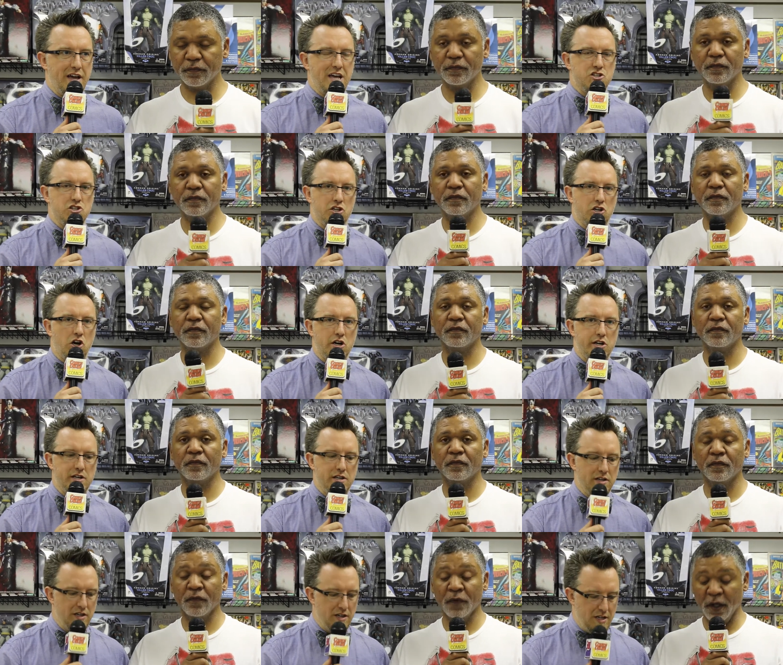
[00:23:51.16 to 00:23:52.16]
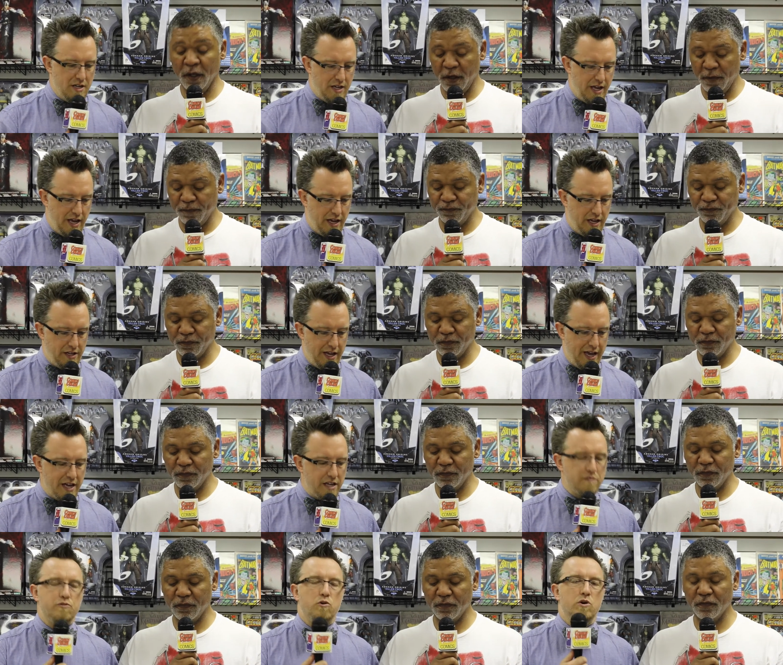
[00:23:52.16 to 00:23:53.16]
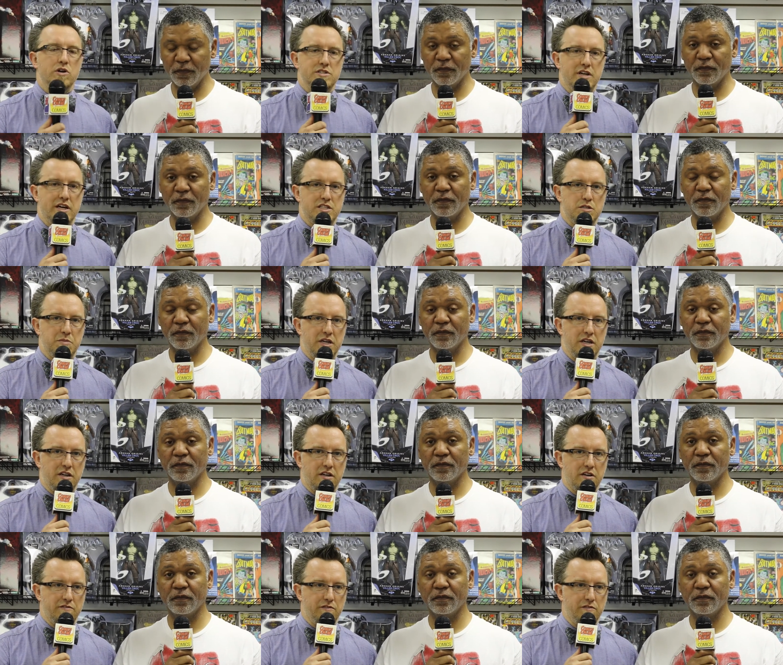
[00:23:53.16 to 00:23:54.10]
Speaker 1: Agent Carter, and of course, not to be